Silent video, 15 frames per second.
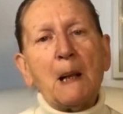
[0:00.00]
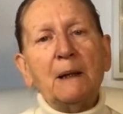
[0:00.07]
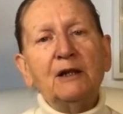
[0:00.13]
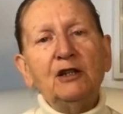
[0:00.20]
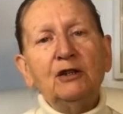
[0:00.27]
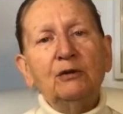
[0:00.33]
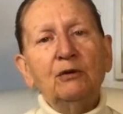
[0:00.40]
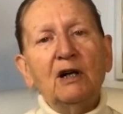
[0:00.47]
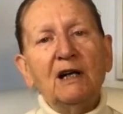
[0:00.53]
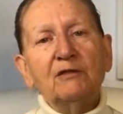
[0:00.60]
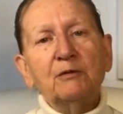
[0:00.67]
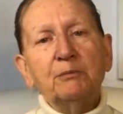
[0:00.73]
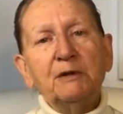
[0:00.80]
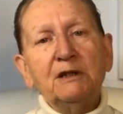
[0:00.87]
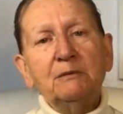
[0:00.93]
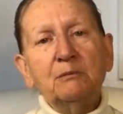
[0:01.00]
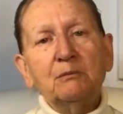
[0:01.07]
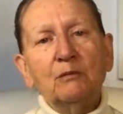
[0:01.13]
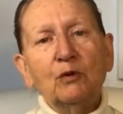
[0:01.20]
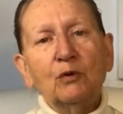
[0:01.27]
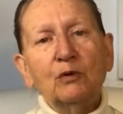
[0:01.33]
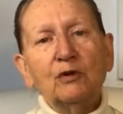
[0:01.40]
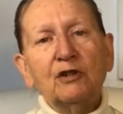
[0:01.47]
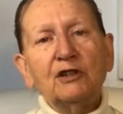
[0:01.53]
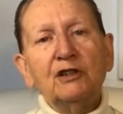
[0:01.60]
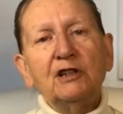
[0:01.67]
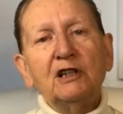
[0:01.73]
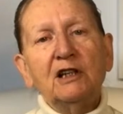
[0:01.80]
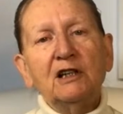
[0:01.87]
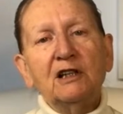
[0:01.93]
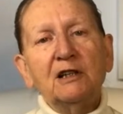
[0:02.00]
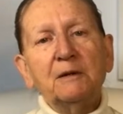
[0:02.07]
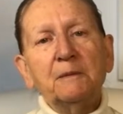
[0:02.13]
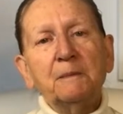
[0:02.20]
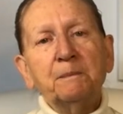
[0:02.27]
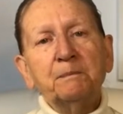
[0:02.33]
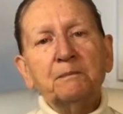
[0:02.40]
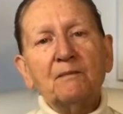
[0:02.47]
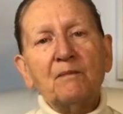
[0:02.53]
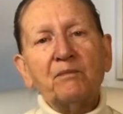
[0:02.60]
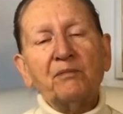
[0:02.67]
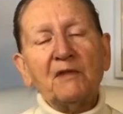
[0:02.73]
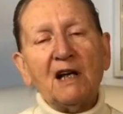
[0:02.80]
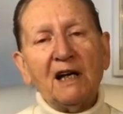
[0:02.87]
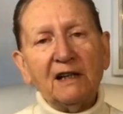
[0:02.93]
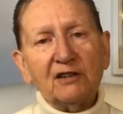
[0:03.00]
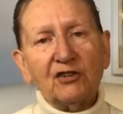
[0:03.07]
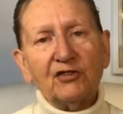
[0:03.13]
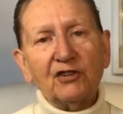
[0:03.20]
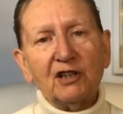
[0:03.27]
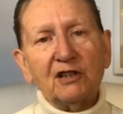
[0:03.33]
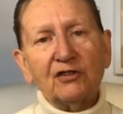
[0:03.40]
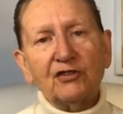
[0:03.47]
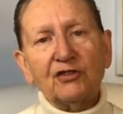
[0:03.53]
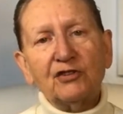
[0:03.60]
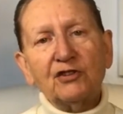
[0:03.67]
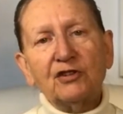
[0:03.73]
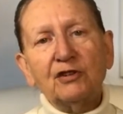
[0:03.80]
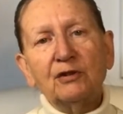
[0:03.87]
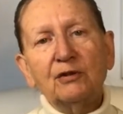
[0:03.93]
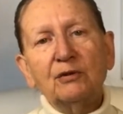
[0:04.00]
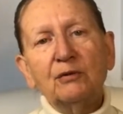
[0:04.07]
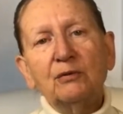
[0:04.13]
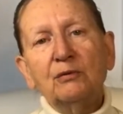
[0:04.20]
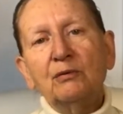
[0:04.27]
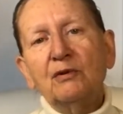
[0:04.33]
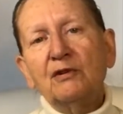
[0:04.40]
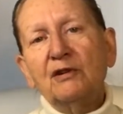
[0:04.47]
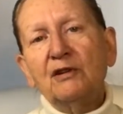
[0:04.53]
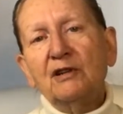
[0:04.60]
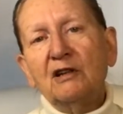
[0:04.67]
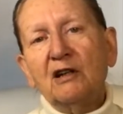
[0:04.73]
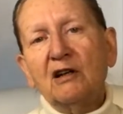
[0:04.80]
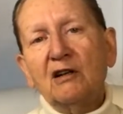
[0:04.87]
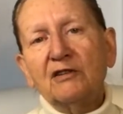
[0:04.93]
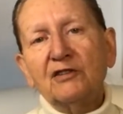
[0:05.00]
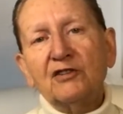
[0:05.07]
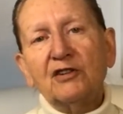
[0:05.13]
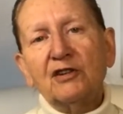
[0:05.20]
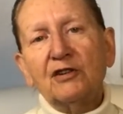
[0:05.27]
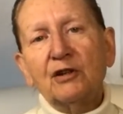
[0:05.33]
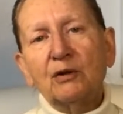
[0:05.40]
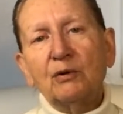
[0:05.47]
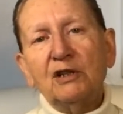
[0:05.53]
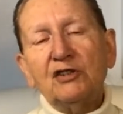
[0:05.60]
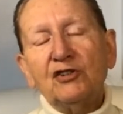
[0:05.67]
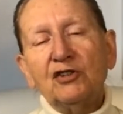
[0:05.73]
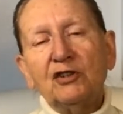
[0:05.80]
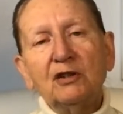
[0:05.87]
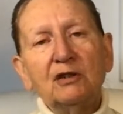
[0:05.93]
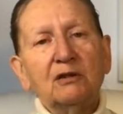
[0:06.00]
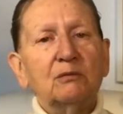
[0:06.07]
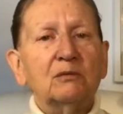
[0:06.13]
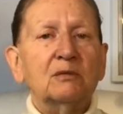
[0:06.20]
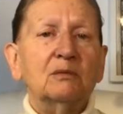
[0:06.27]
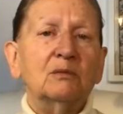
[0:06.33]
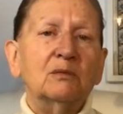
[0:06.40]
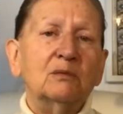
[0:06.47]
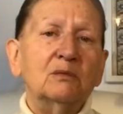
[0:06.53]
you have a bit more access to answer the question,